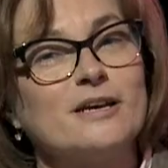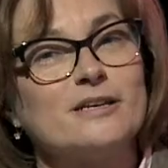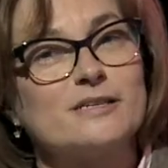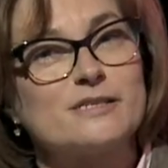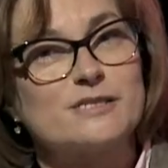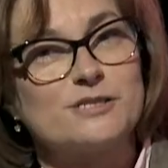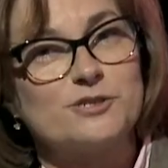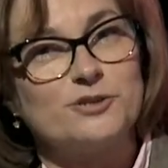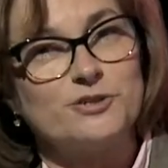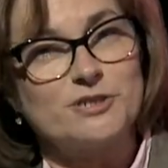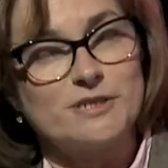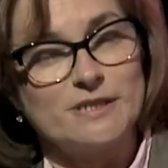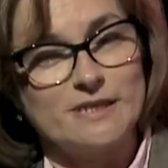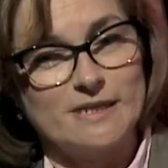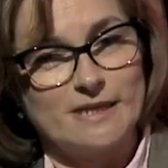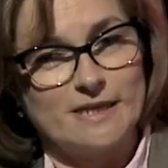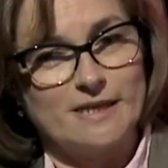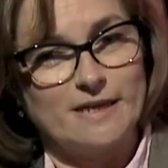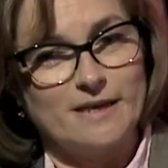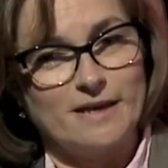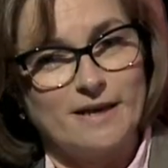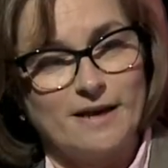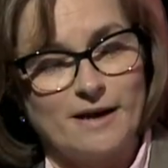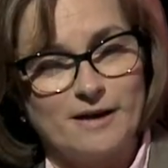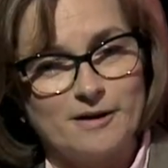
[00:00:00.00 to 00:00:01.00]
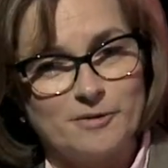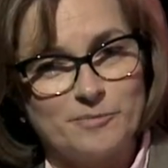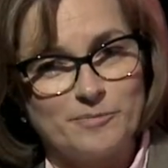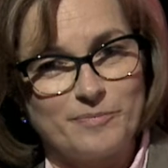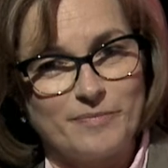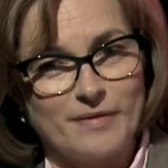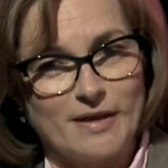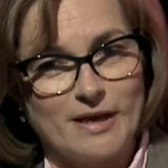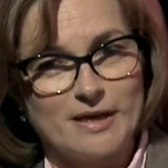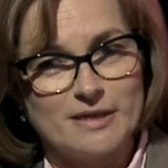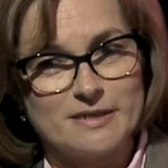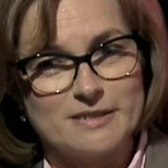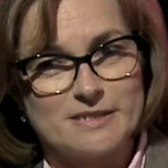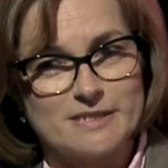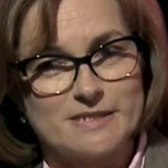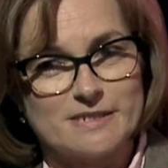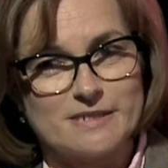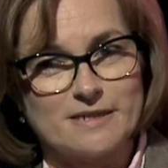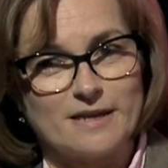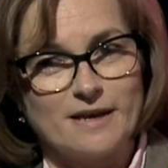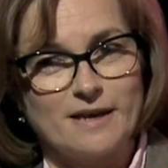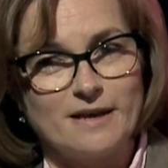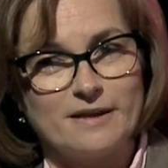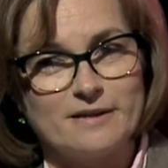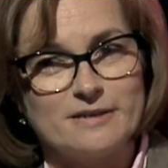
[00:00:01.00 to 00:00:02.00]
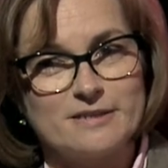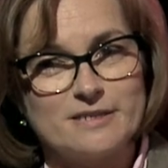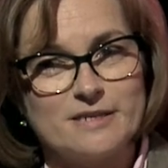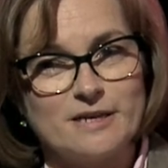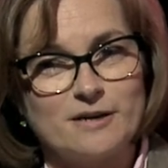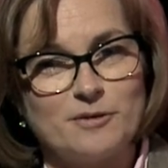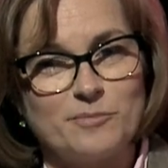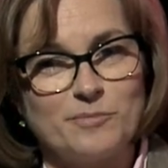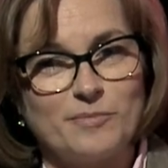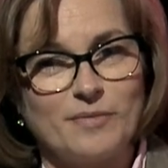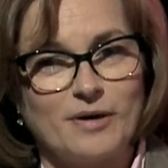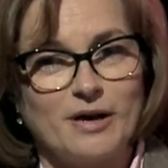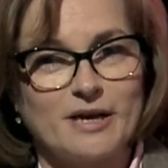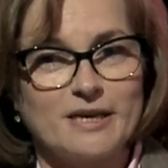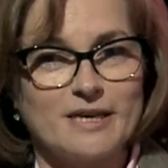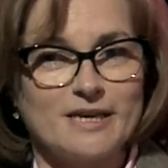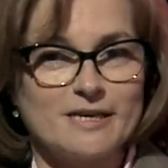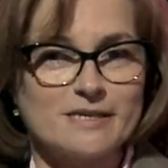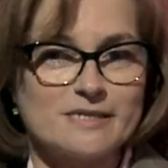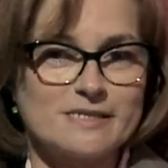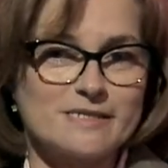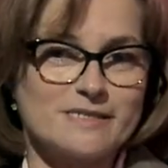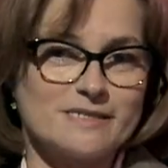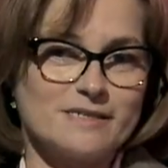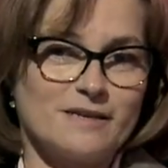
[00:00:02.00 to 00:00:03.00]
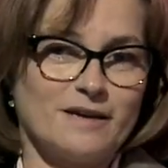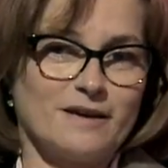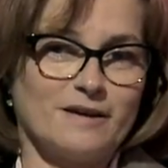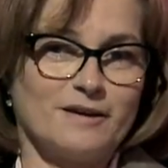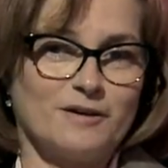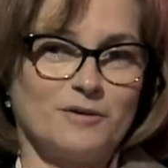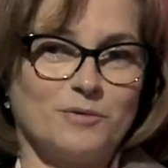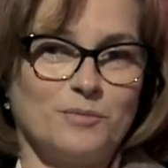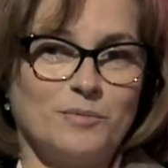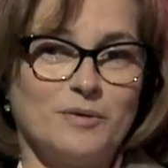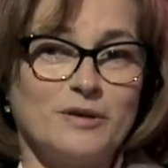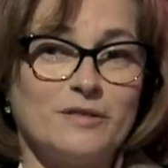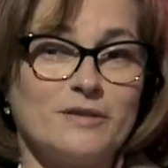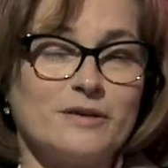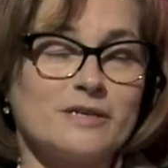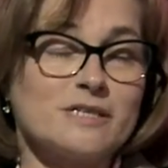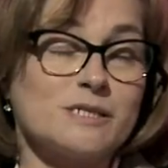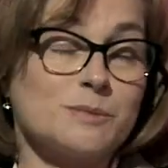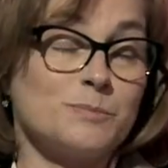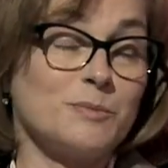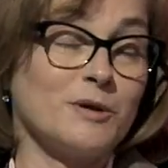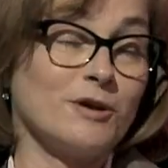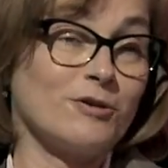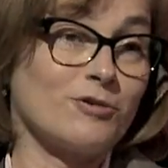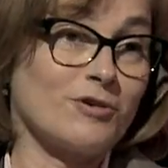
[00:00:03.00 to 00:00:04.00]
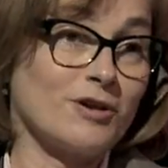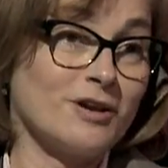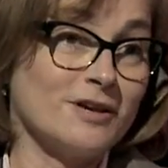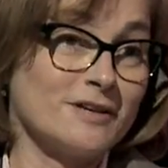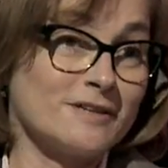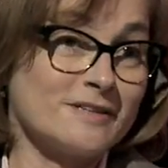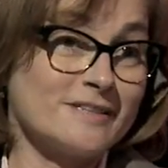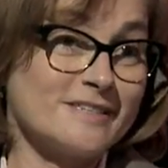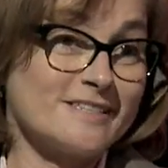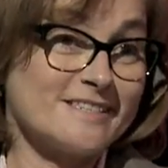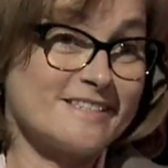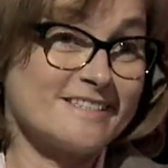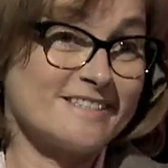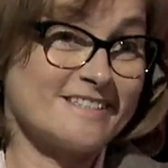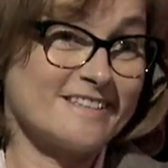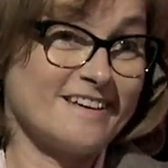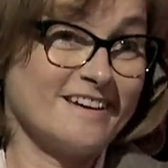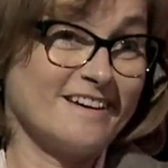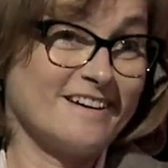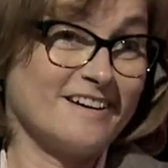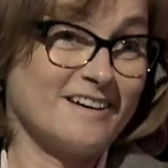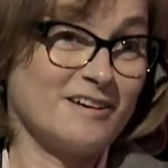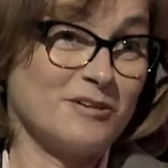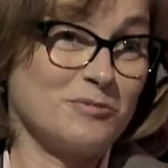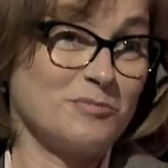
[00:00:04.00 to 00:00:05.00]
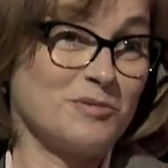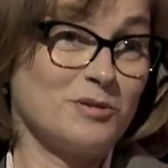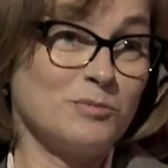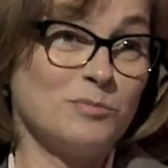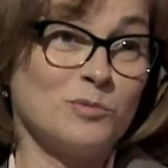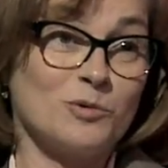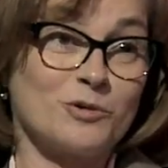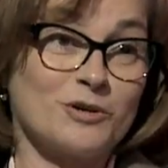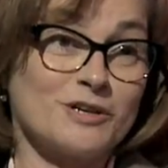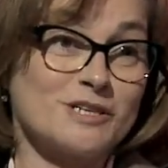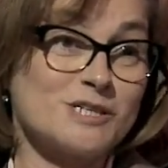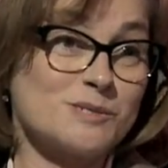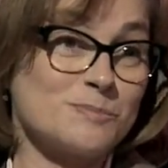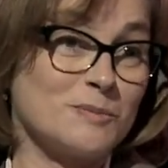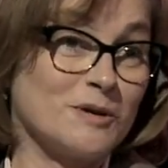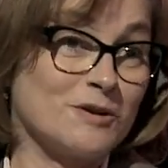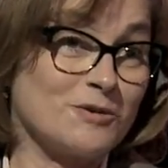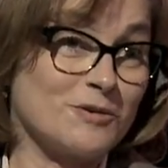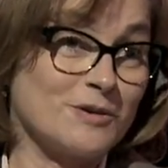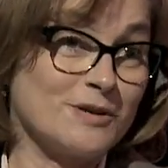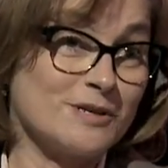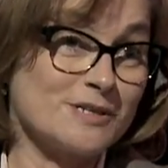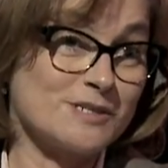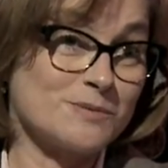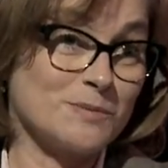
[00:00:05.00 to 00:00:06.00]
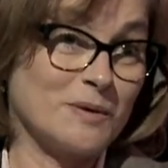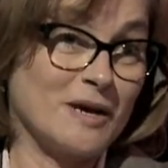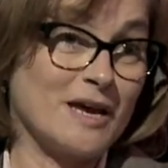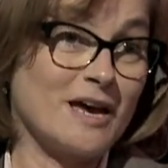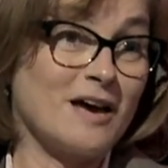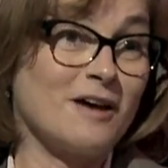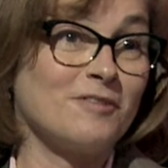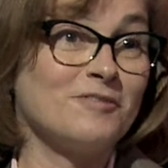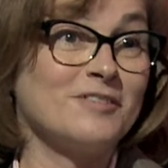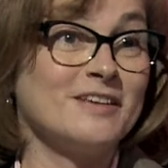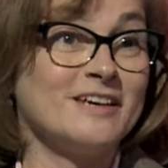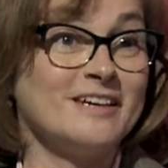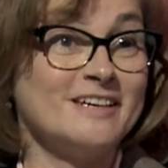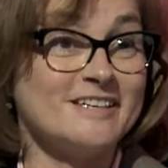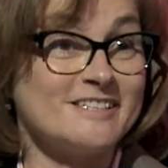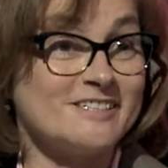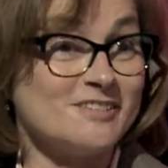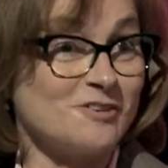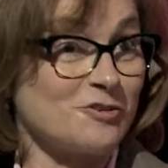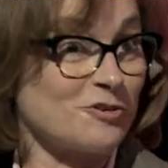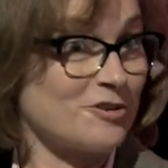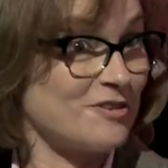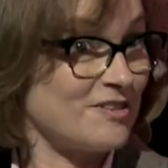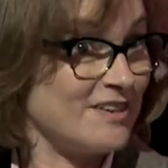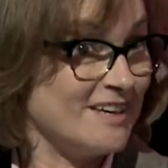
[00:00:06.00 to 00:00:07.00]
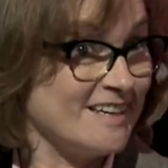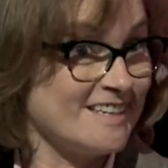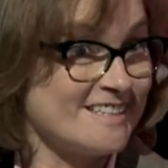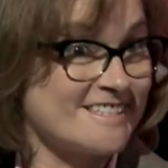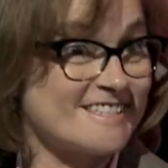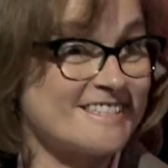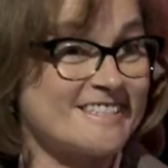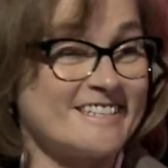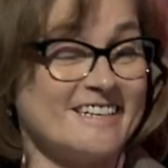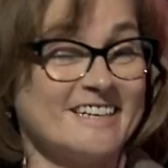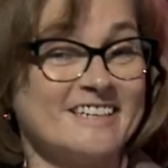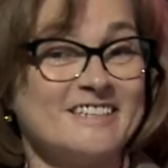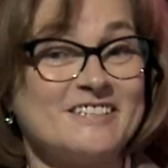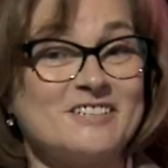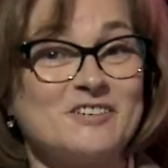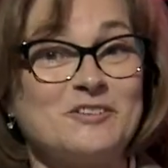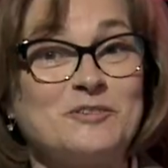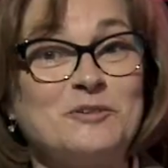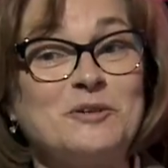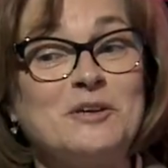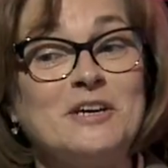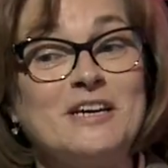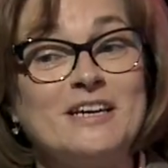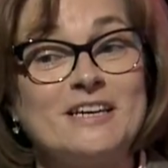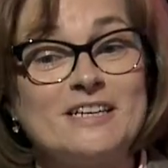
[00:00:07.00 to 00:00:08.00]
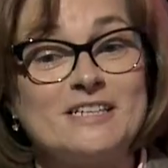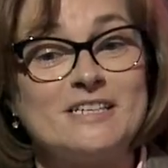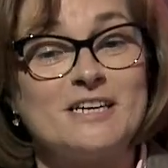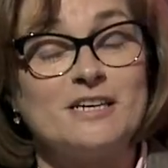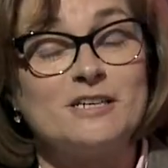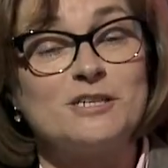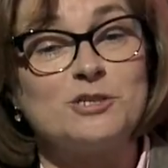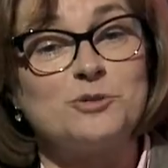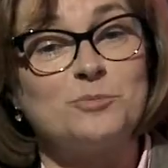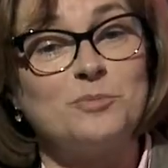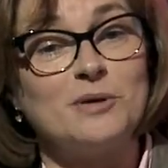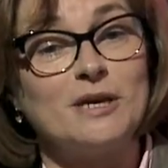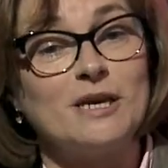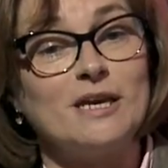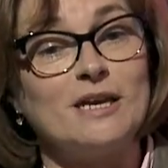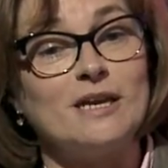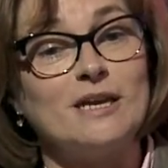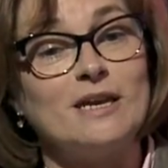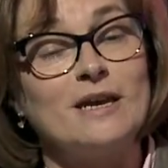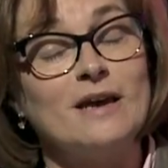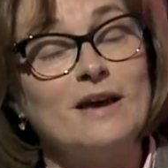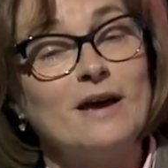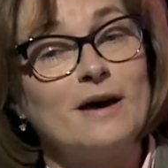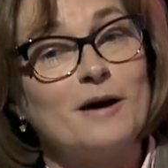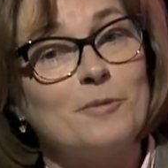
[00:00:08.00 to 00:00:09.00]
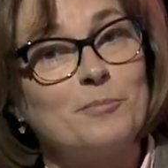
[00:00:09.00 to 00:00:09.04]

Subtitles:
Certainly, and I guess with experience, the more experience we have, the easier things tend to be.